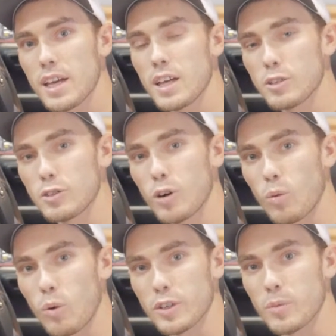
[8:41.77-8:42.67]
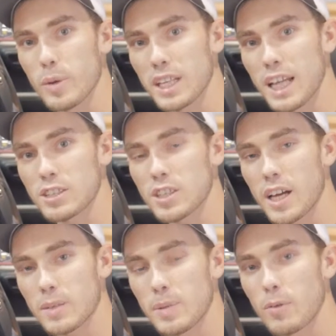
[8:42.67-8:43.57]
and you don't want your bed light
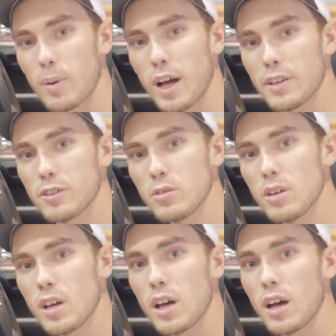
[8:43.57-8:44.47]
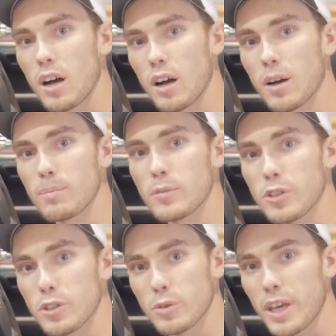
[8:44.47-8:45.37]
shining people behind you,
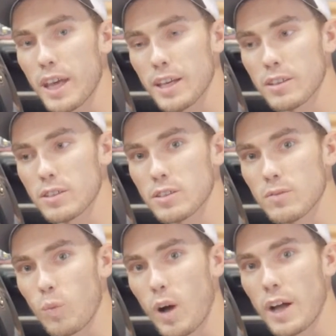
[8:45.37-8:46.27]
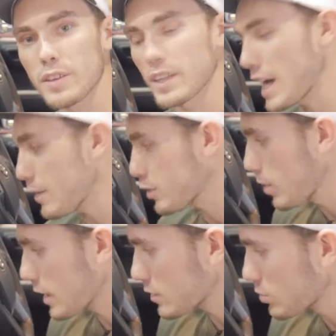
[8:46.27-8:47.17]
you can wire in that
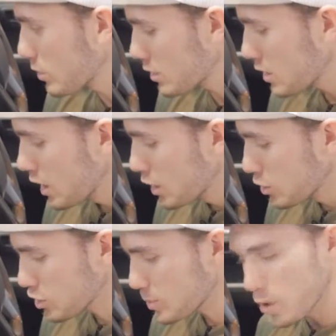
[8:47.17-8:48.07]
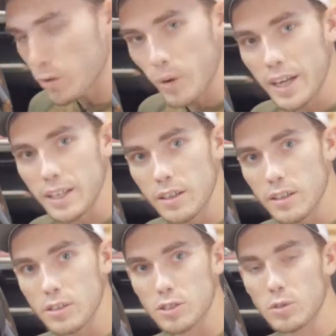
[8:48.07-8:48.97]
aftermarket switch just to put right
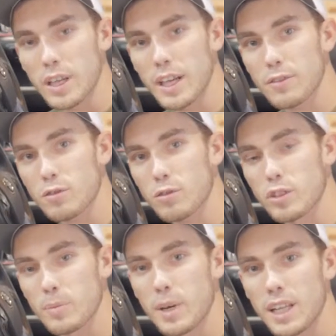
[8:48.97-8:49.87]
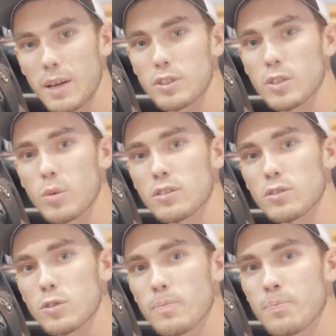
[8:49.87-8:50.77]
here so you can still turn on your bed light when you want
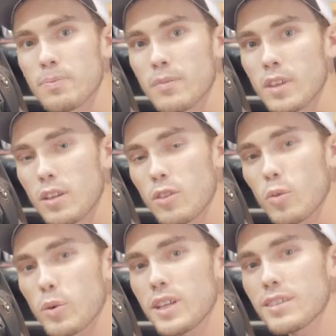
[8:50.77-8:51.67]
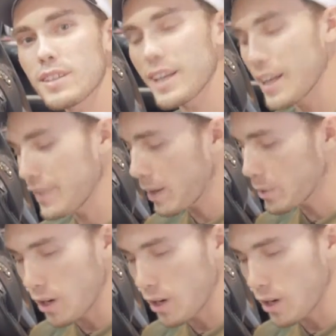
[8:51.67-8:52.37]
to. The reason that